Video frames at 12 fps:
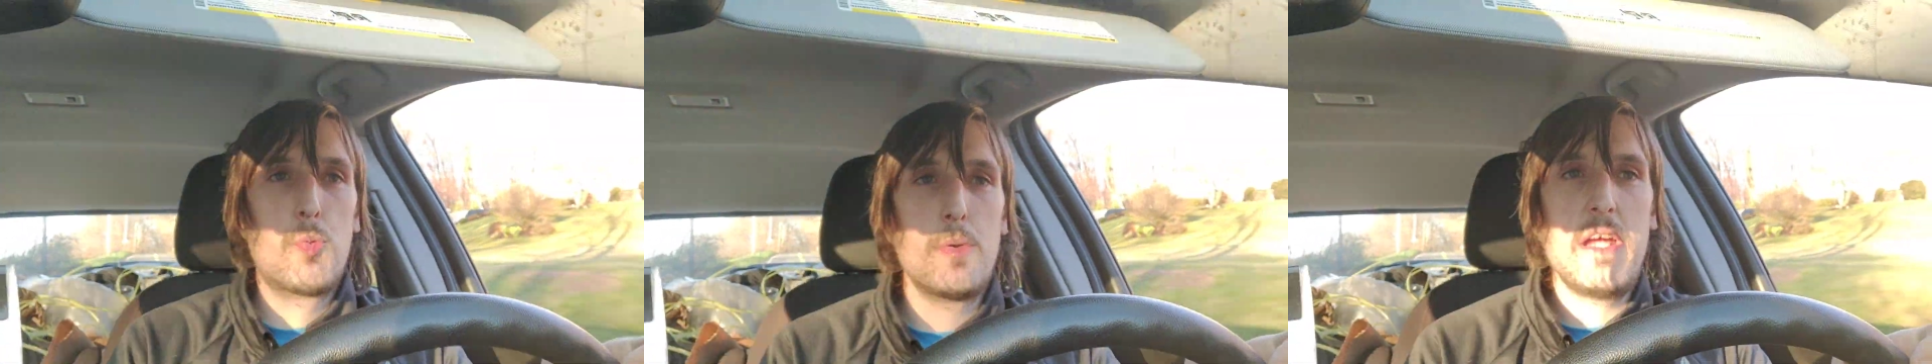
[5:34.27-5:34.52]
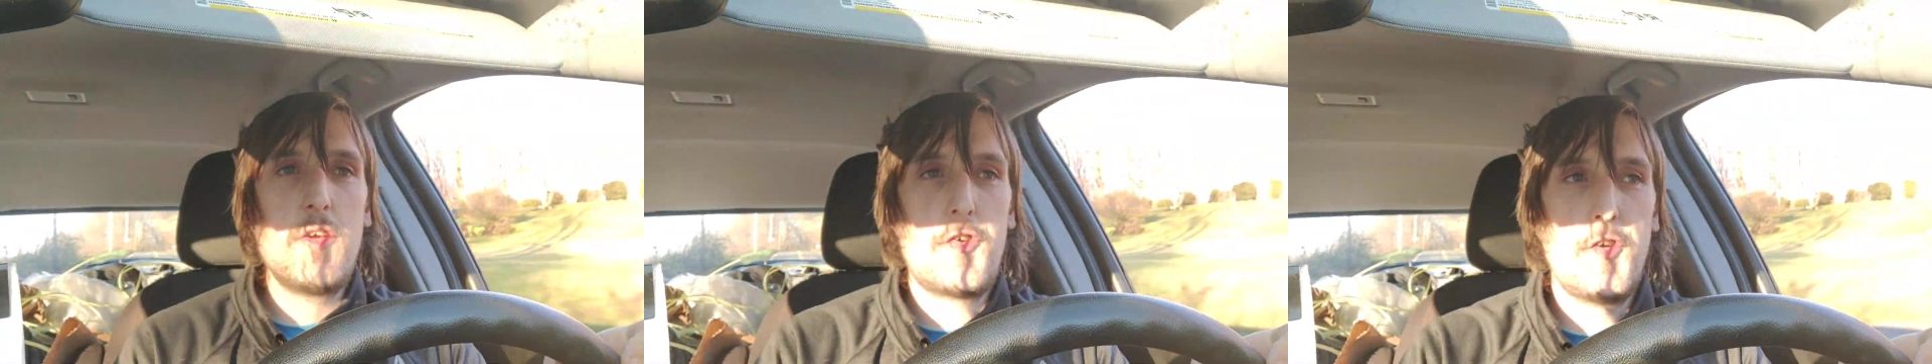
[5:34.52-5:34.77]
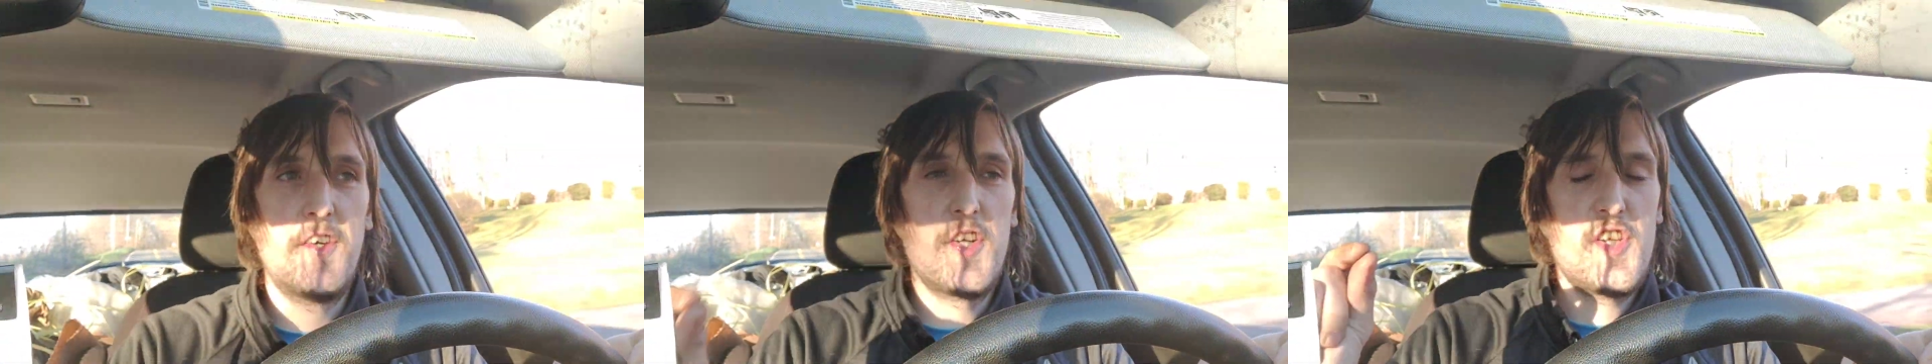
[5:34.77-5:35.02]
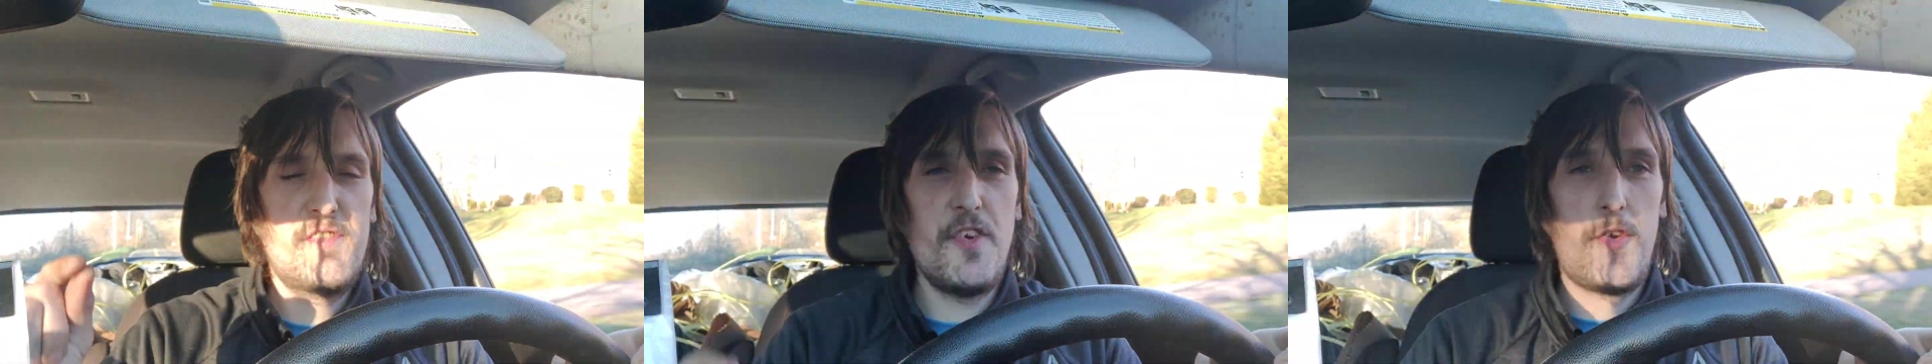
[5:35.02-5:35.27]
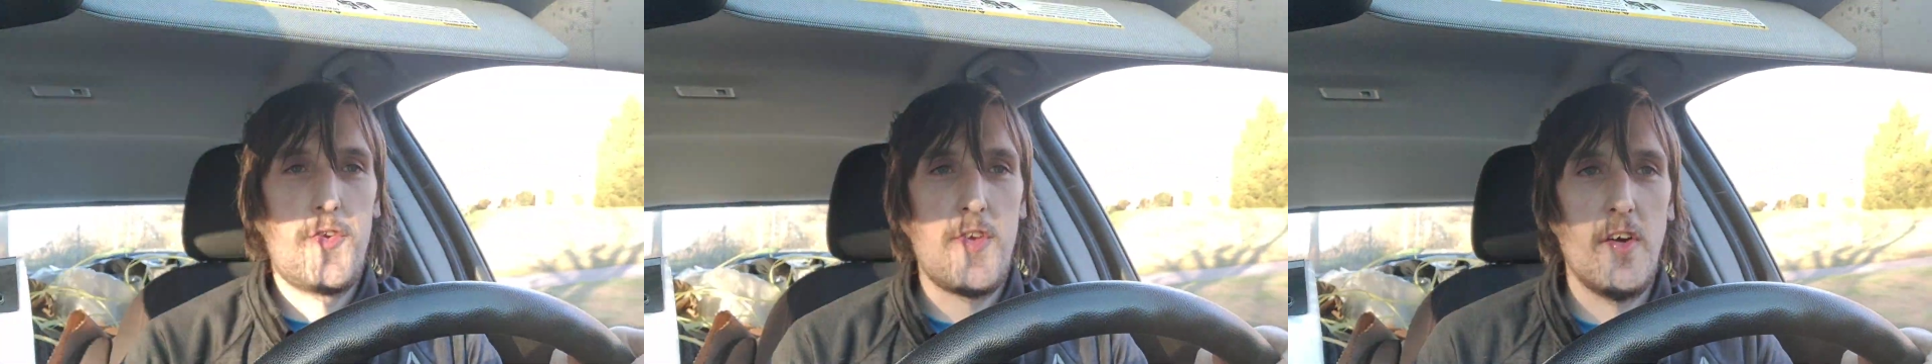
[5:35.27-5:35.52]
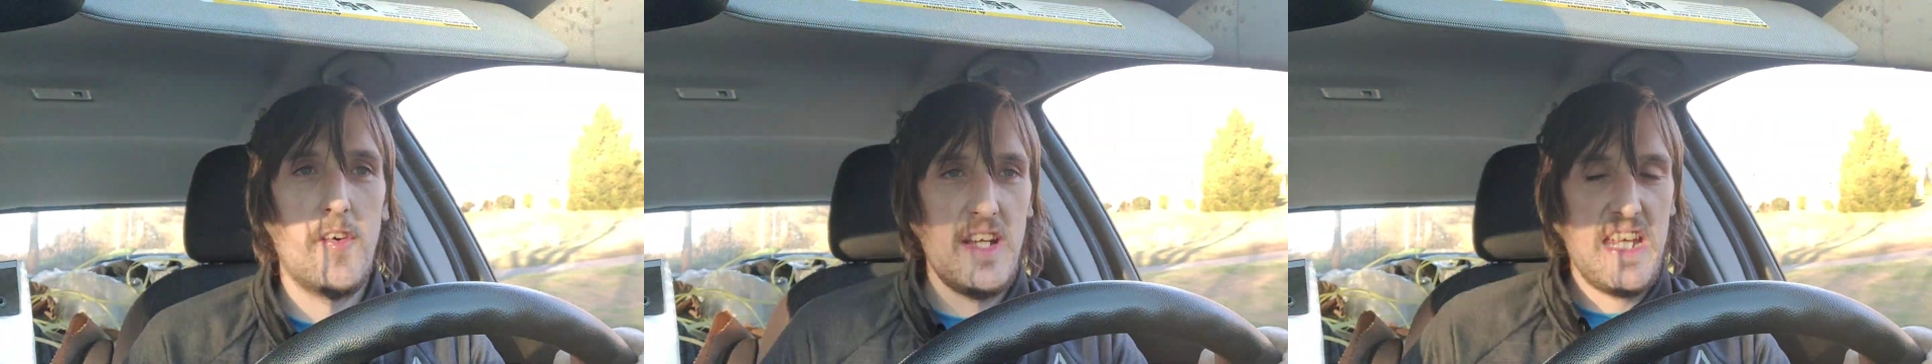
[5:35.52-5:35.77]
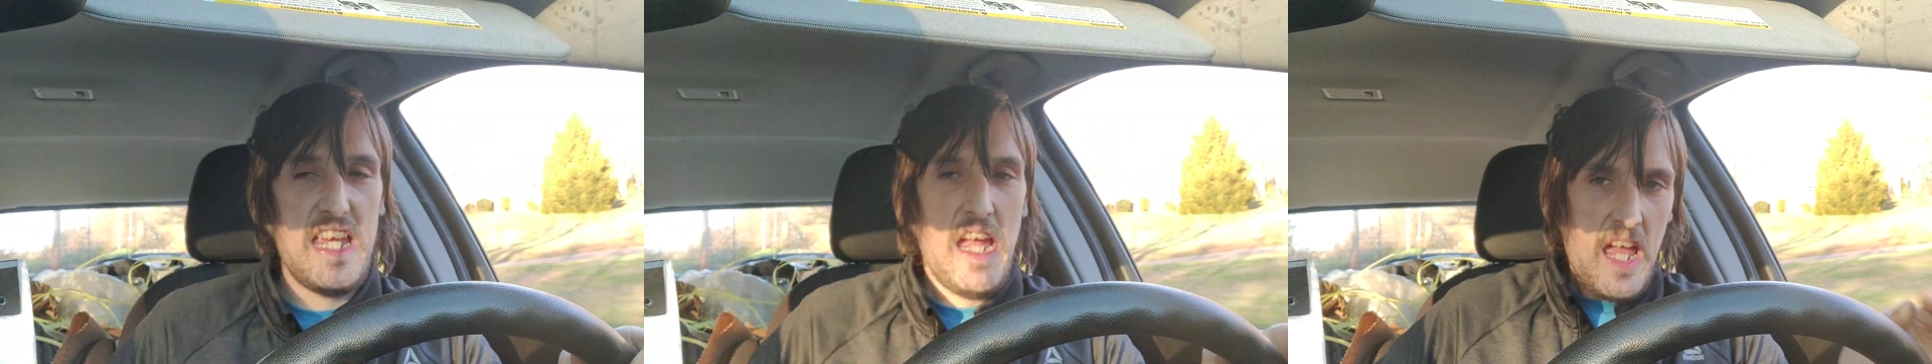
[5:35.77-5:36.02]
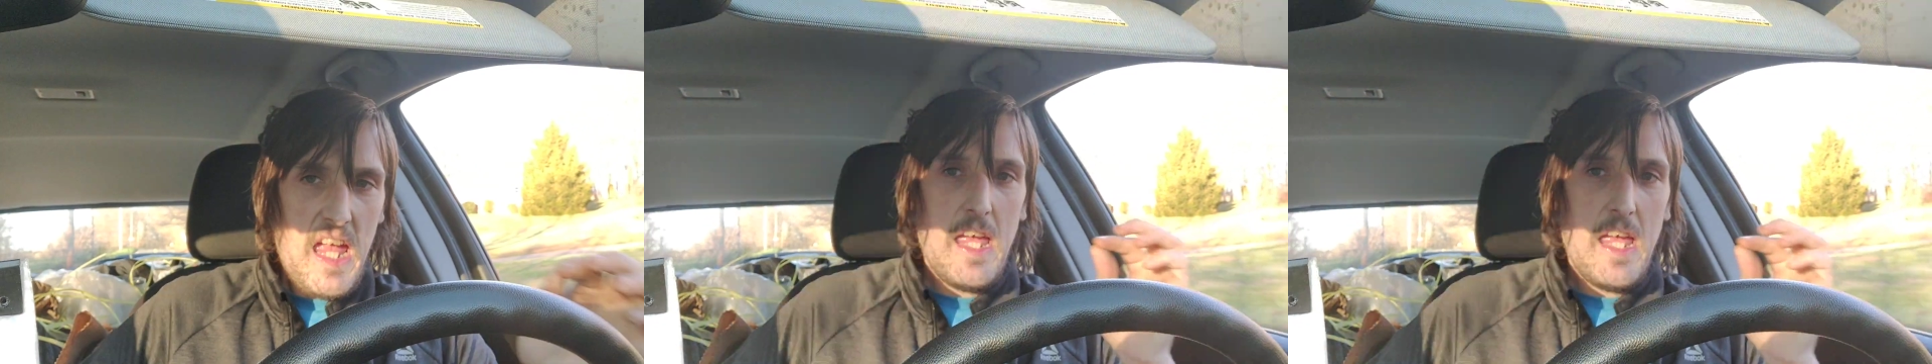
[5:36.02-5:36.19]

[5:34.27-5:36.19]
research facility,